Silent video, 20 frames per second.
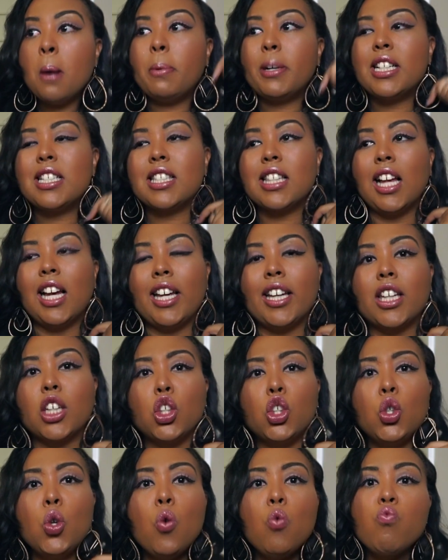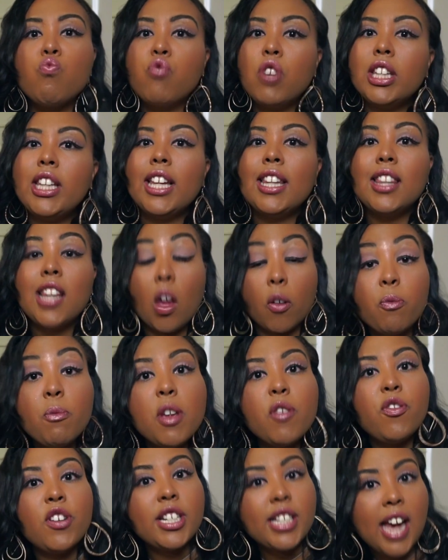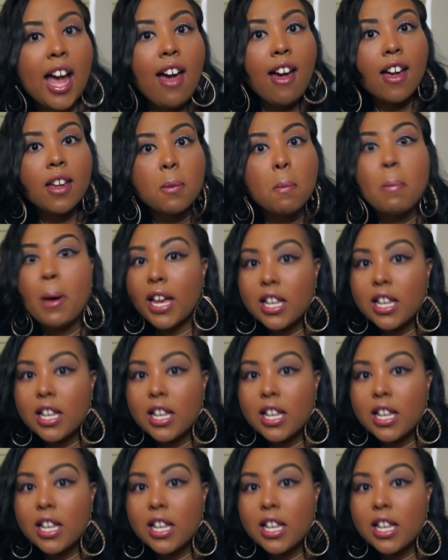but it's like, you really left me for dead,